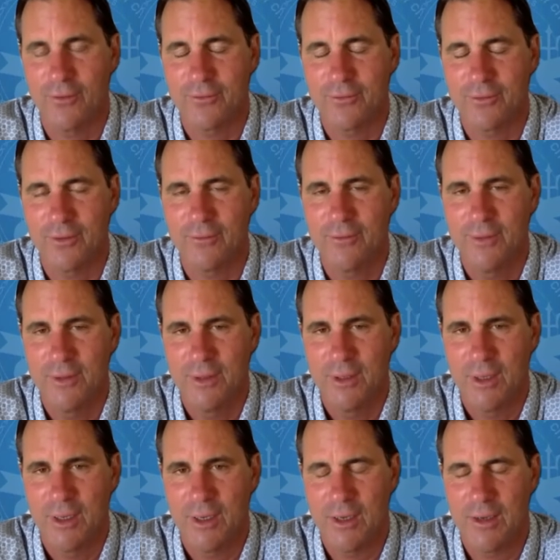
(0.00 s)
So
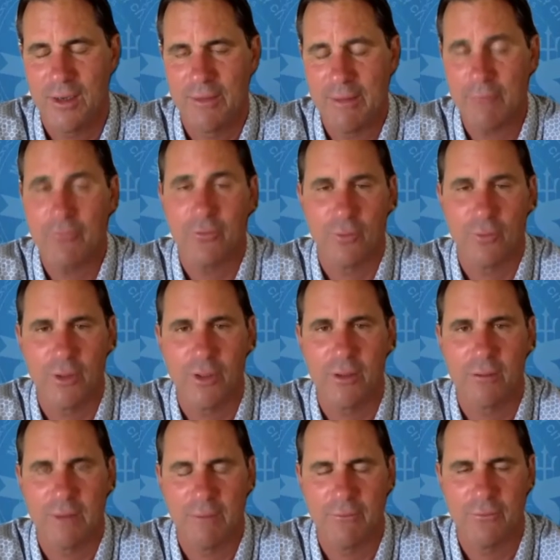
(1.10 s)
that was a really
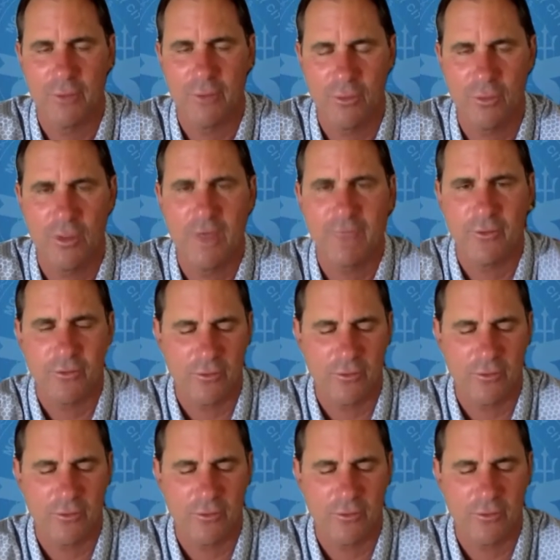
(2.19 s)
cool effort.